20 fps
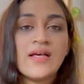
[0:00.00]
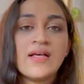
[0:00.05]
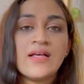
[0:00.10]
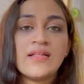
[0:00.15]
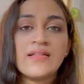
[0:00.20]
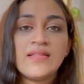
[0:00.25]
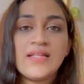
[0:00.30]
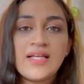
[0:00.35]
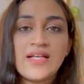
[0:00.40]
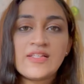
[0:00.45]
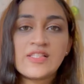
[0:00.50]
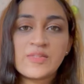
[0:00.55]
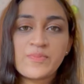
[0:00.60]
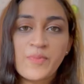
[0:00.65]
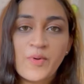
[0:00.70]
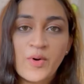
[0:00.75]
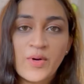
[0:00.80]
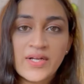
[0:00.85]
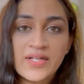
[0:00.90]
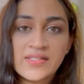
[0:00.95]
These
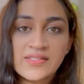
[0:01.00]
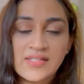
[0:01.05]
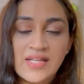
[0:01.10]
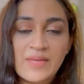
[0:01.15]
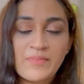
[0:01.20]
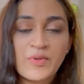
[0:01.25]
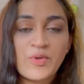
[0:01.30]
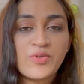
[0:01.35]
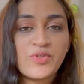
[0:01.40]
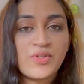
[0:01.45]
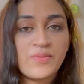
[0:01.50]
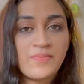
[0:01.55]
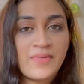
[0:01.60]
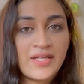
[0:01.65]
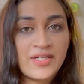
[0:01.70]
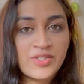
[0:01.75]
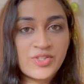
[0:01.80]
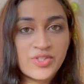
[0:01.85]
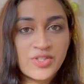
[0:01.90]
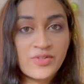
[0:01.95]
points that I'm going to
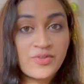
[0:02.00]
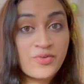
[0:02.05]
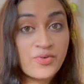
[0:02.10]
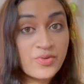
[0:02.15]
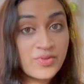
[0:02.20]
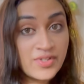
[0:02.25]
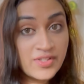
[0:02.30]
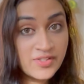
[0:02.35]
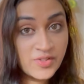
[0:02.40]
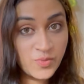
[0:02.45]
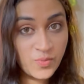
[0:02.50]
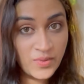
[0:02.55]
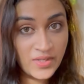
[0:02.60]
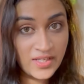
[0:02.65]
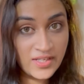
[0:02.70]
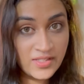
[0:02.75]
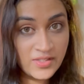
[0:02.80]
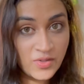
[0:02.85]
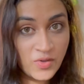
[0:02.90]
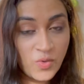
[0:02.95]
mention through this
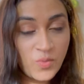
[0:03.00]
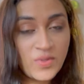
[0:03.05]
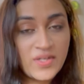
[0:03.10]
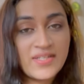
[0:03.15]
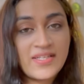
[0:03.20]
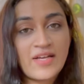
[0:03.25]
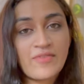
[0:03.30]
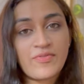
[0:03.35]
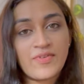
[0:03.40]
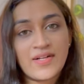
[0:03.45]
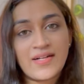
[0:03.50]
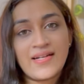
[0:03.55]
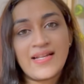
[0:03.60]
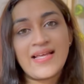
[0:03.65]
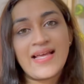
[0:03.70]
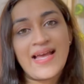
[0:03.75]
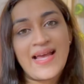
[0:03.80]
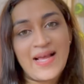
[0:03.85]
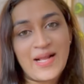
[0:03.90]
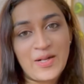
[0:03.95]
video will
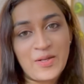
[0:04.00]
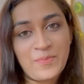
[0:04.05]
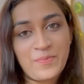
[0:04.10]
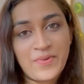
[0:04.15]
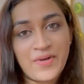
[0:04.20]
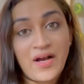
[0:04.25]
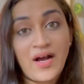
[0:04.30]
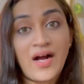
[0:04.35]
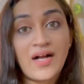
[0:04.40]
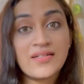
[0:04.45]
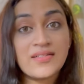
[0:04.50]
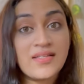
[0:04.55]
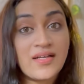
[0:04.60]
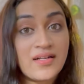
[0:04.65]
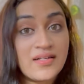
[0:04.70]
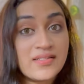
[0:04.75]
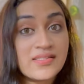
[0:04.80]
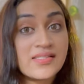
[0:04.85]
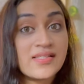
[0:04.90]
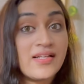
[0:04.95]
definitely help
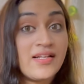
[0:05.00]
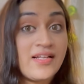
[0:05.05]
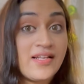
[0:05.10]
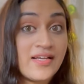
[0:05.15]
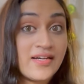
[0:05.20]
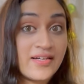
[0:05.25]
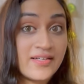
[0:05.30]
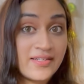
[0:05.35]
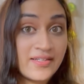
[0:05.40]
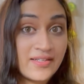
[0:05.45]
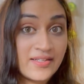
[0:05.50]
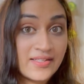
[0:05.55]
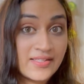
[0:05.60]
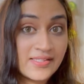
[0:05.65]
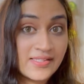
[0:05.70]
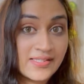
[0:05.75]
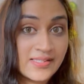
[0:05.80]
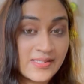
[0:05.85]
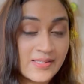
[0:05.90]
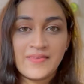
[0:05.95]
adult
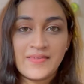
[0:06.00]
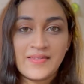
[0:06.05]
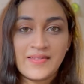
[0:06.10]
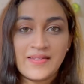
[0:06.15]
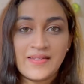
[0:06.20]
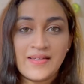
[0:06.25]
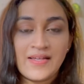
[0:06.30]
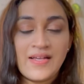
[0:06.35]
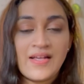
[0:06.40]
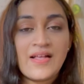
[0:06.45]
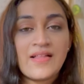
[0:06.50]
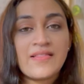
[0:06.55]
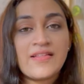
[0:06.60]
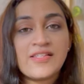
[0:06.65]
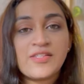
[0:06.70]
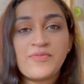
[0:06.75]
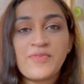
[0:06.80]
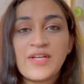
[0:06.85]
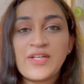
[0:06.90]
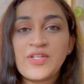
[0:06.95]
learners.
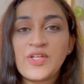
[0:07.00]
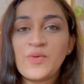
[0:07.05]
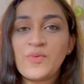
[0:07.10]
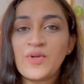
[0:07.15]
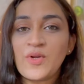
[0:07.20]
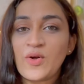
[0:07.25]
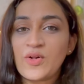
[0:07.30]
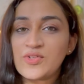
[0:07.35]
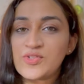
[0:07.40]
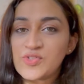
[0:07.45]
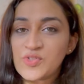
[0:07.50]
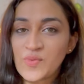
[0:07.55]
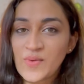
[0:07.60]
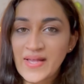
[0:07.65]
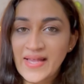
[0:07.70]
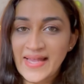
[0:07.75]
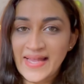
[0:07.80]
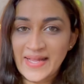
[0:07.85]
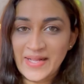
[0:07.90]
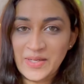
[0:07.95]
This video will also
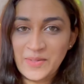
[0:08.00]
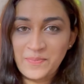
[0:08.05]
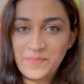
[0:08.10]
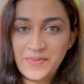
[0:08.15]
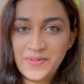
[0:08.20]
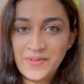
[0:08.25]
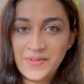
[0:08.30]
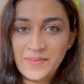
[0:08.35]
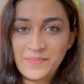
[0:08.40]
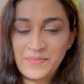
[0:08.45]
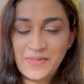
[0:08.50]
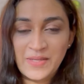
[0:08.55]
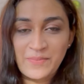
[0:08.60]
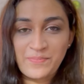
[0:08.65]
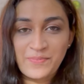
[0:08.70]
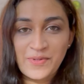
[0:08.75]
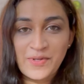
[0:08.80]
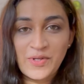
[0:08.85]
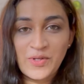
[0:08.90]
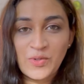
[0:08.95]
help
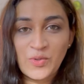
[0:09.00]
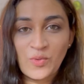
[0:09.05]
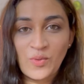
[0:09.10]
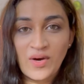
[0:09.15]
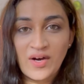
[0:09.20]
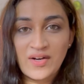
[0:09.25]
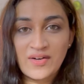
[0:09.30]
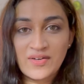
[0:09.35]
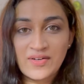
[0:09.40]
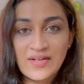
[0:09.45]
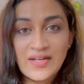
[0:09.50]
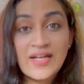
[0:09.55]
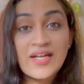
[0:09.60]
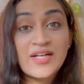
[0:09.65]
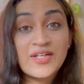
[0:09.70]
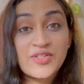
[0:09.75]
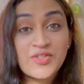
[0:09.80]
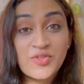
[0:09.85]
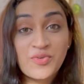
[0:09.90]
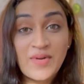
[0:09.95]
people who are
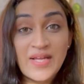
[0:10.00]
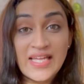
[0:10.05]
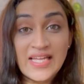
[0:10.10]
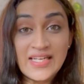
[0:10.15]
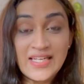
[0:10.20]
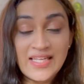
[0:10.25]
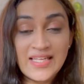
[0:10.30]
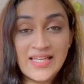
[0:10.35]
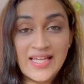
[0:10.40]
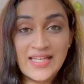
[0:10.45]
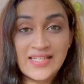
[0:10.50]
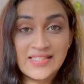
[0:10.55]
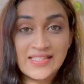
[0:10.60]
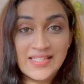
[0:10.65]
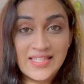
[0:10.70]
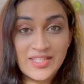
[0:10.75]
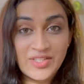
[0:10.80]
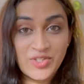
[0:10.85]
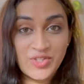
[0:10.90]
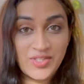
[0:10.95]
training and
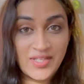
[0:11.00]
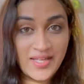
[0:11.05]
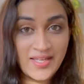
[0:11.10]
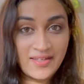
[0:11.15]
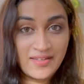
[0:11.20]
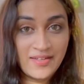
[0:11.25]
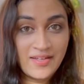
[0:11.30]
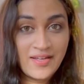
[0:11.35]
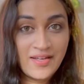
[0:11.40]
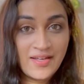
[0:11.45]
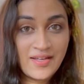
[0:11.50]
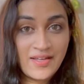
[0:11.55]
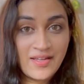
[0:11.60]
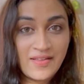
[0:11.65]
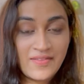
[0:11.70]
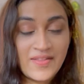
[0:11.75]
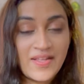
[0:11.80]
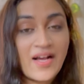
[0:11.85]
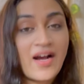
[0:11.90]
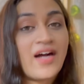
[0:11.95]
teaching
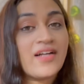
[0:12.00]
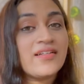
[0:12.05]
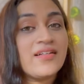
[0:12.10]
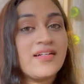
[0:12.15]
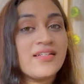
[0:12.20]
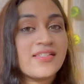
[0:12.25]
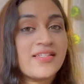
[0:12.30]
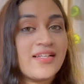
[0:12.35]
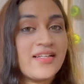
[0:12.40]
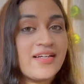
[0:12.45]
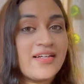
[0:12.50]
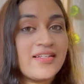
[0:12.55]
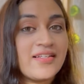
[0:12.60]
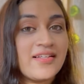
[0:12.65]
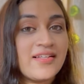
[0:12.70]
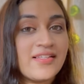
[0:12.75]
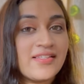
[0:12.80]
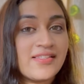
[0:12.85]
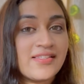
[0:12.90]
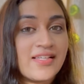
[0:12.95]
the adult
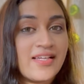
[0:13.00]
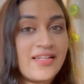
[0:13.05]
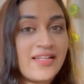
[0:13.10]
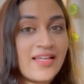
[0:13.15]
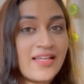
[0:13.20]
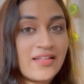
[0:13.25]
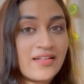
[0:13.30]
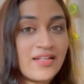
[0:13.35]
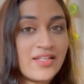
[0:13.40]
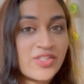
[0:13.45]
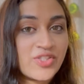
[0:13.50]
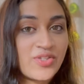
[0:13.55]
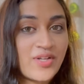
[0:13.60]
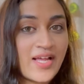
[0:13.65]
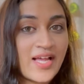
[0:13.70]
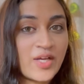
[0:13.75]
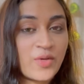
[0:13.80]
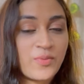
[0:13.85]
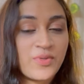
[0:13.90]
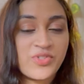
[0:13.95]
learners in English
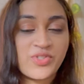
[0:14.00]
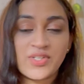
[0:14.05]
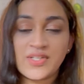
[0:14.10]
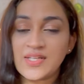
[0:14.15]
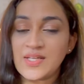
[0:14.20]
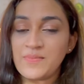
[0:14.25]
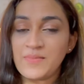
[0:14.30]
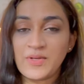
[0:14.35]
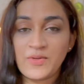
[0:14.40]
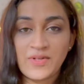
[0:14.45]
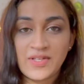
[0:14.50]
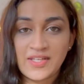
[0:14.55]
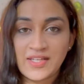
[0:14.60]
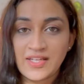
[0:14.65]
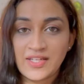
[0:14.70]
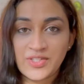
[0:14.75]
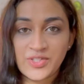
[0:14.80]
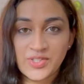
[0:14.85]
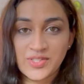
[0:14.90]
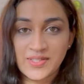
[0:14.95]
language and
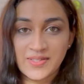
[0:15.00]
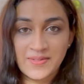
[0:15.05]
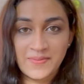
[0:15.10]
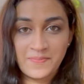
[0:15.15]
communication.